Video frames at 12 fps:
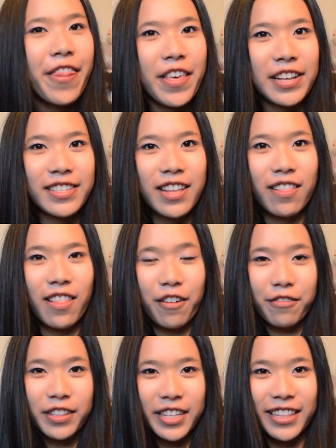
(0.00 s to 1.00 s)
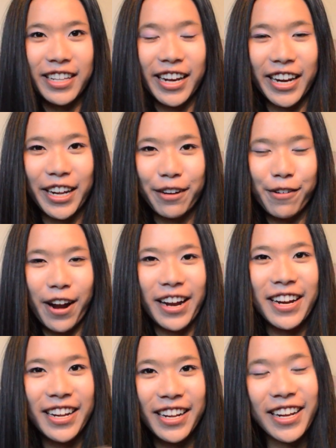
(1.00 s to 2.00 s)
this lovely lady
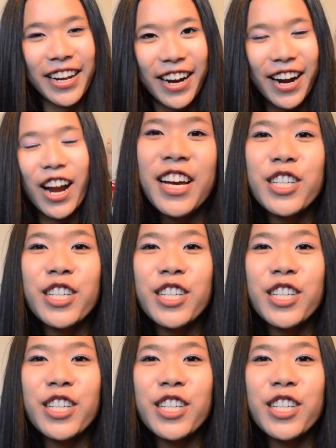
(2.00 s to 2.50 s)
right here.